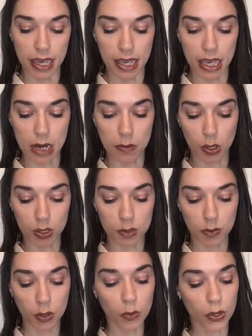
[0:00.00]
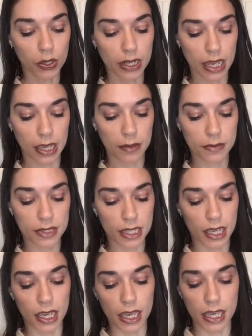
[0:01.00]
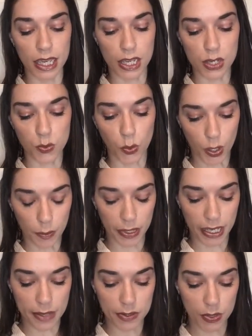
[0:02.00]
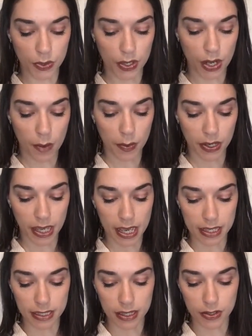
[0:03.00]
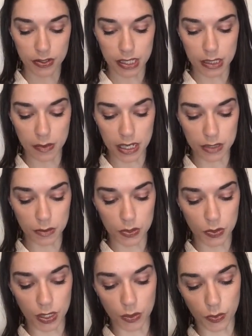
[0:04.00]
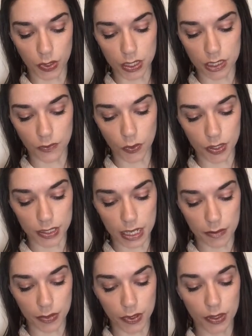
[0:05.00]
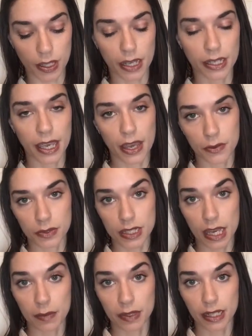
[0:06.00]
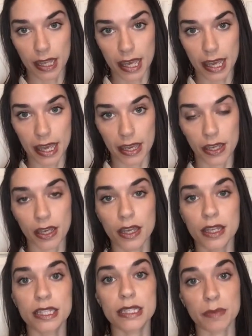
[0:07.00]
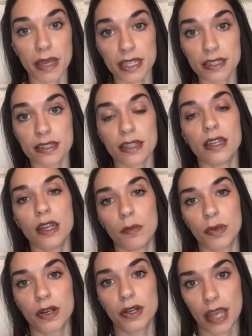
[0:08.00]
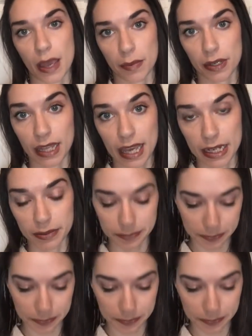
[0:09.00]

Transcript: In multiple word names, each word begins with an uppercase and there's a space between the words. For example, account, capital A, space, number, capital N.